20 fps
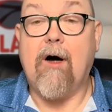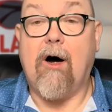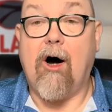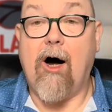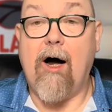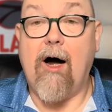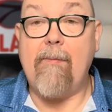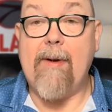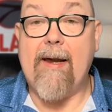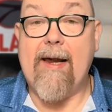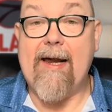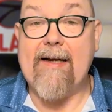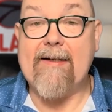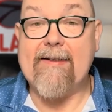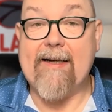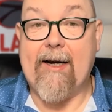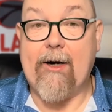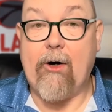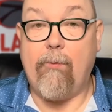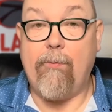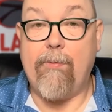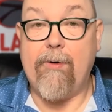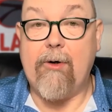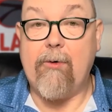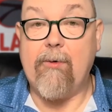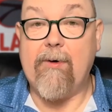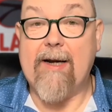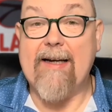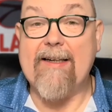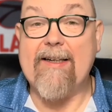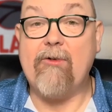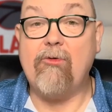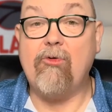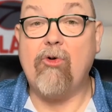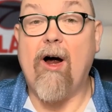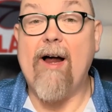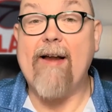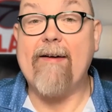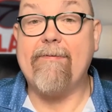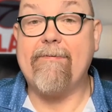I'm here to help you get it
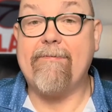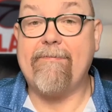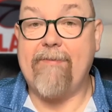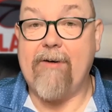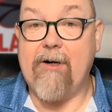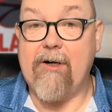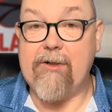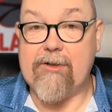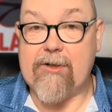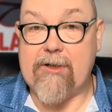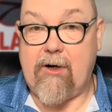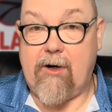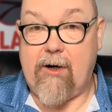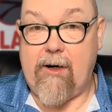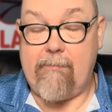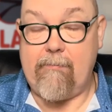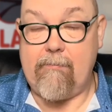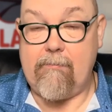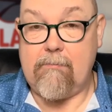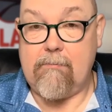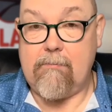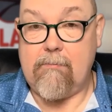right first time.